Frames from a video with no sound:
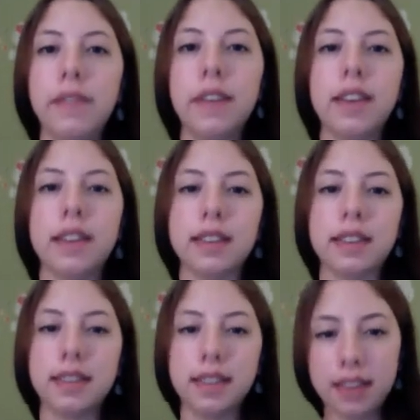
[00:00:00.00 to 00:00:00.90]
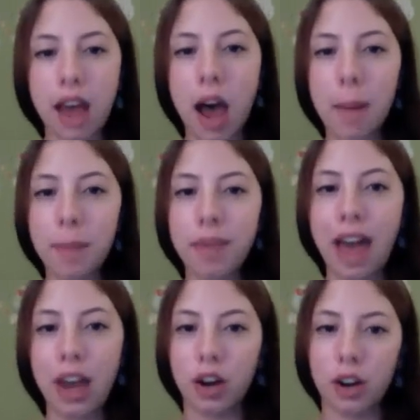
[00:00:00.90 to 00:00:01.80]
It doesn't stop
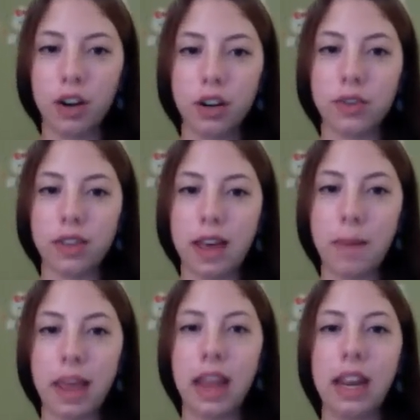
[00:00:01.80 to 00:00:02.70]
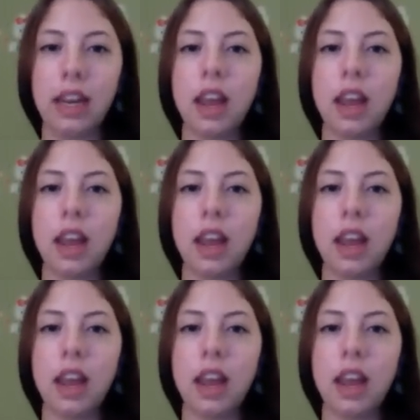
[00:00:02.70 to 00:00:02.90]
that urge or that pain.